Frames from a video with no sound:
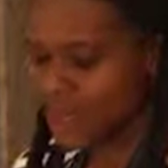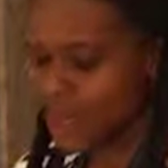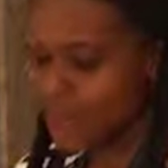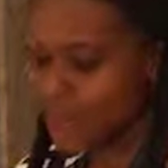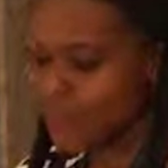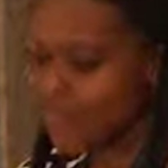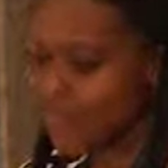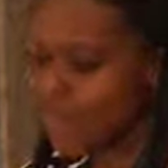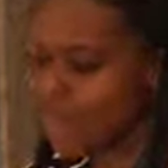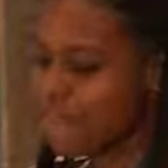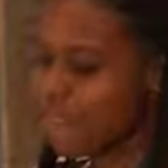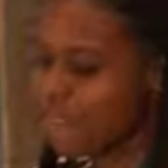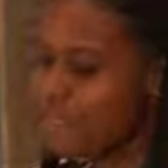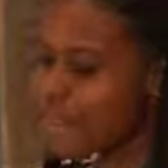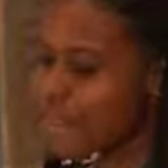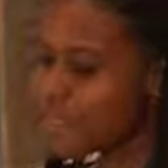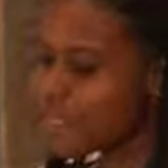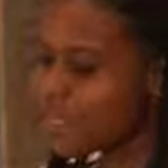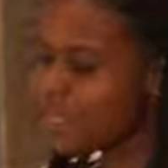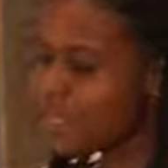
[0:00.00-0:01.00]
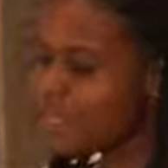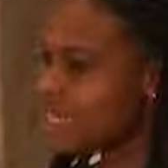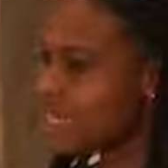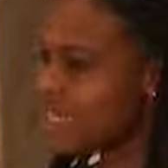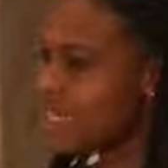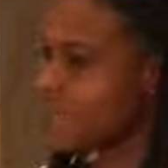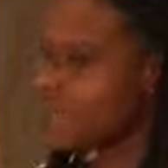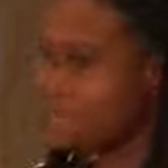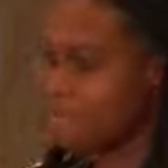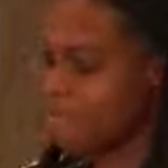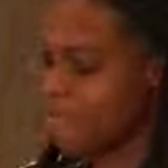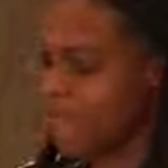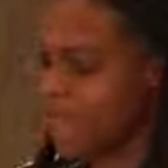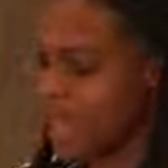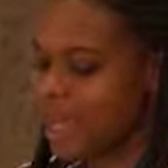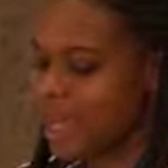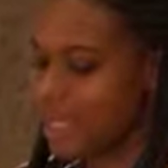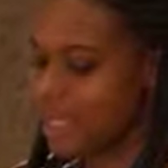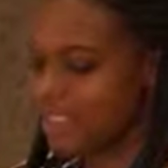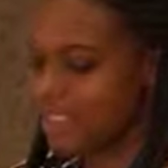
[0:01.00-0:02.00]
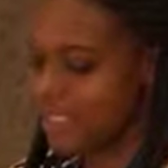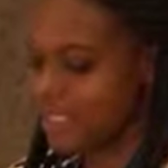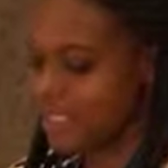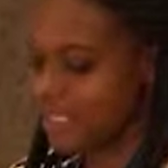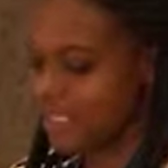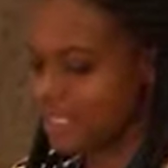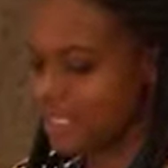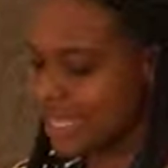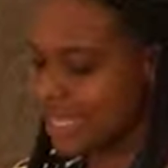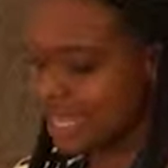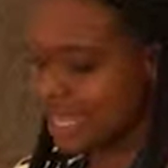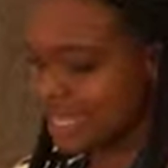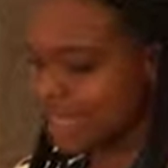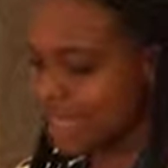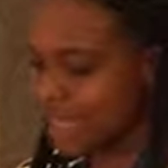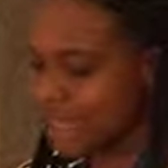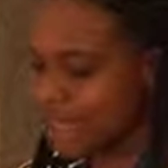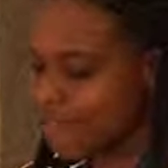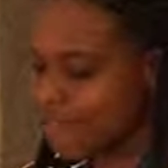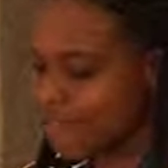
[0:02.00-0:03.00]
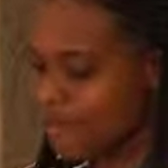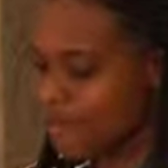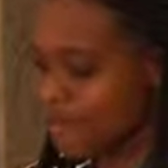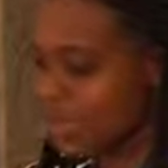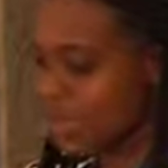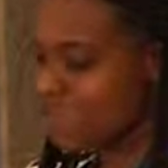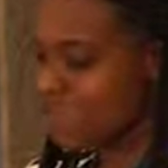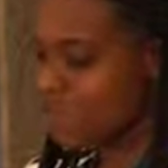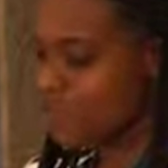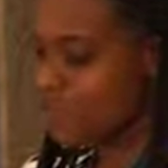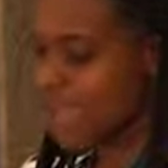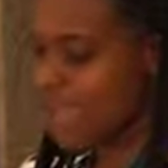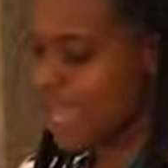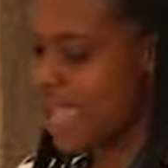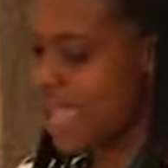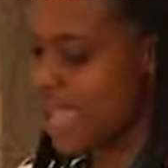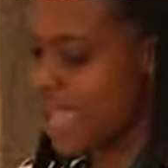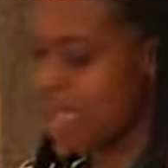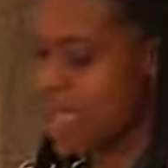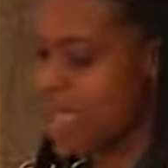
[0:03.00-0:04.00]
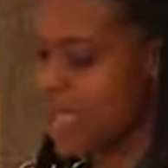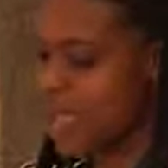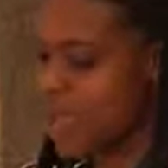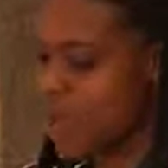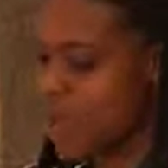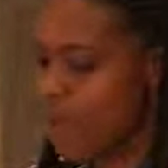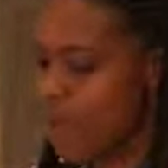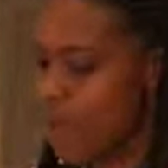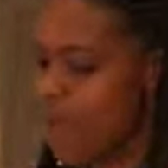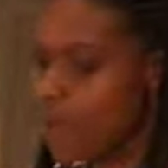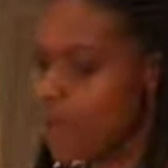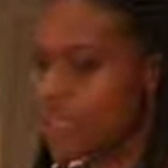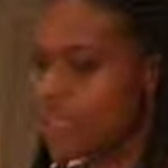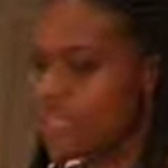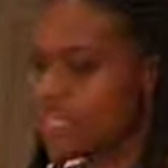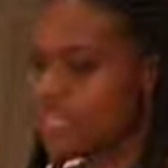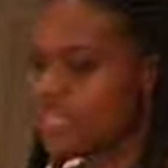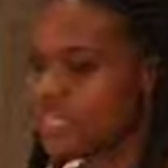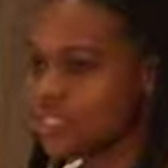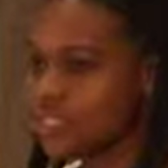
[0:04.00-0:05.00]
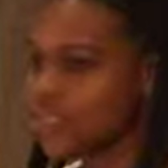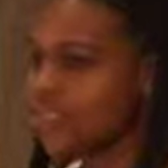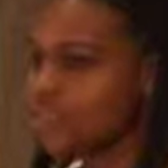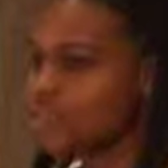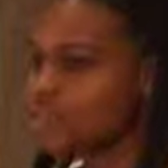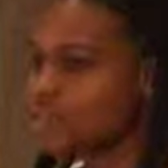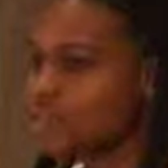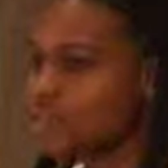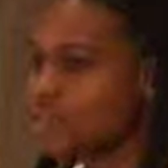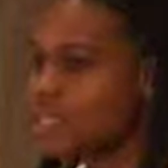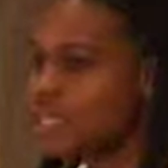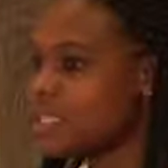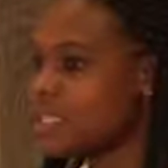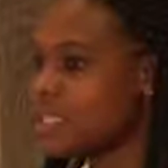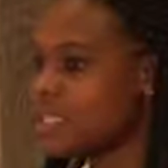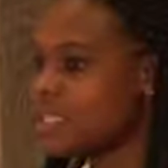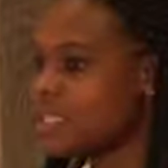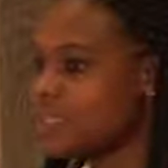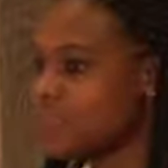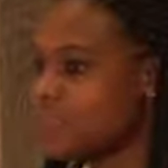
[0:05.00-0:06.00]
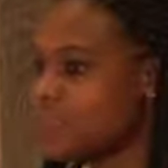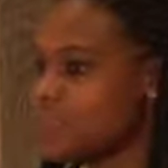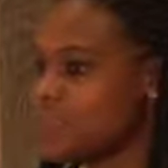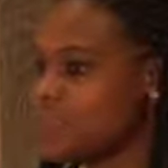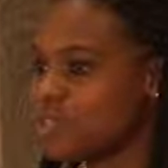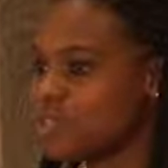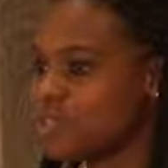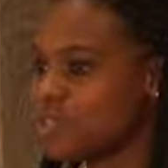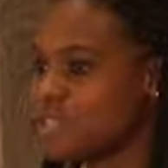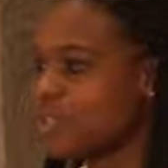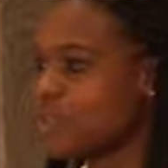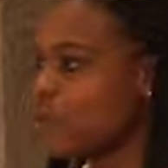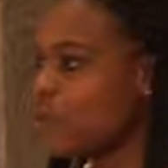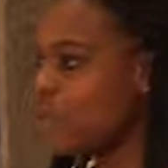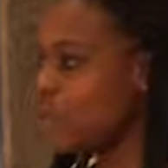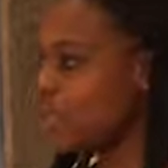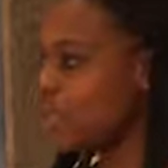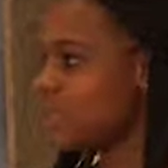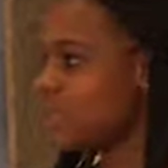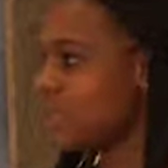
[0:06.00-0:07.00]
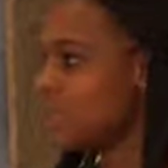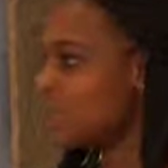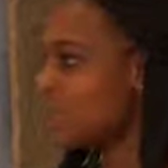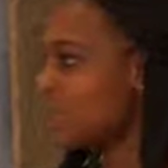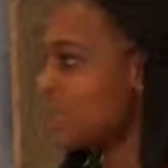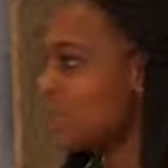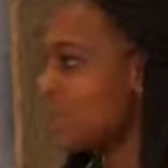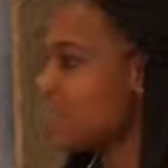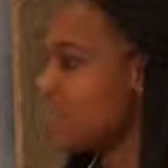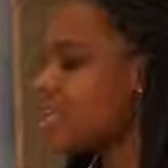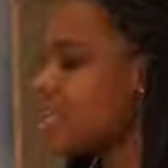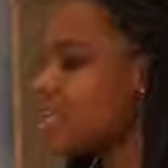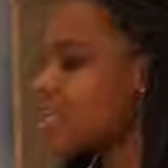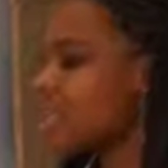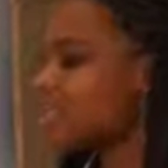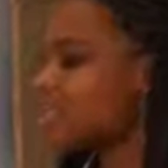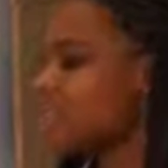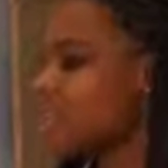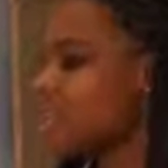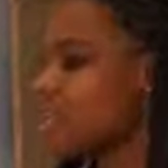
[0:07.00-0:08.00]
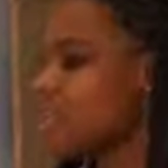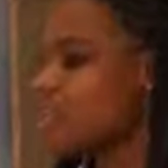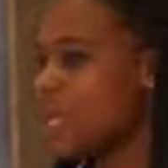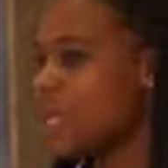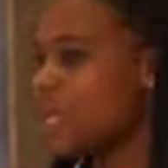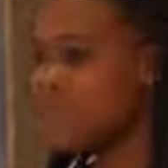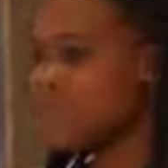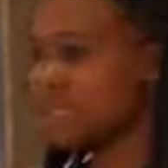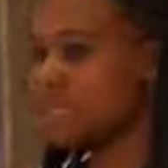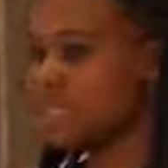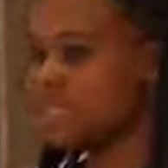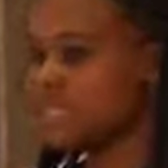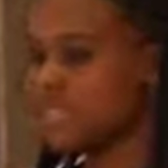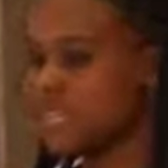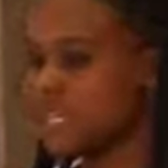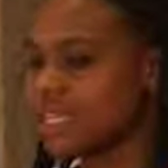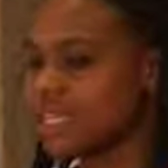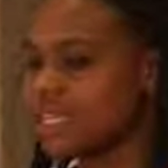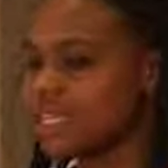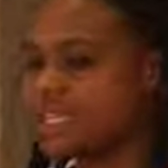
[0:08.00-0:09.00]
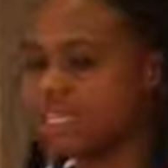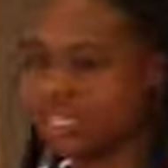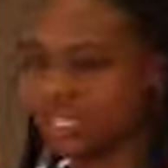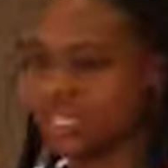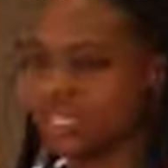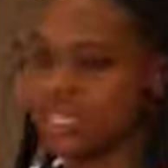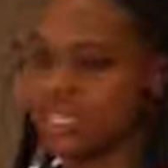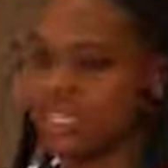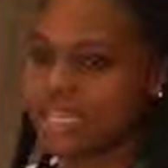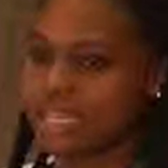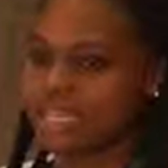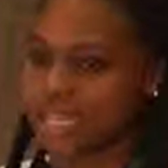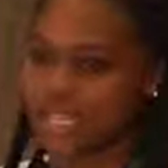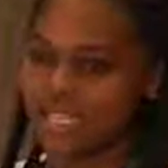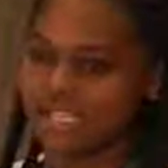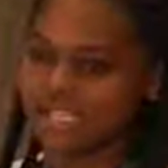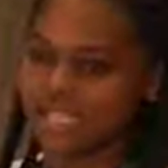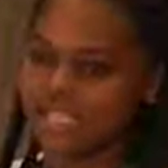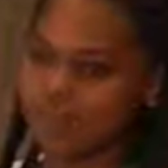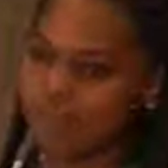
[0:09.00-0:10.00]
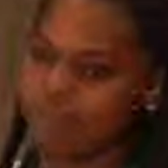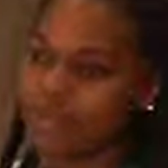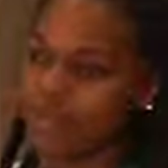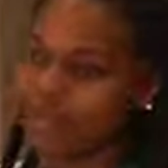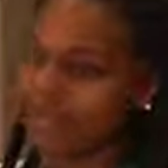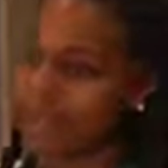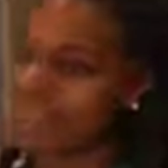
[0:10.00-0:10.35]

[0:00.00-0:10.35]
going forward, I'll just say the information we have now needs to create security awareness. So the next step we have to take is just a next step in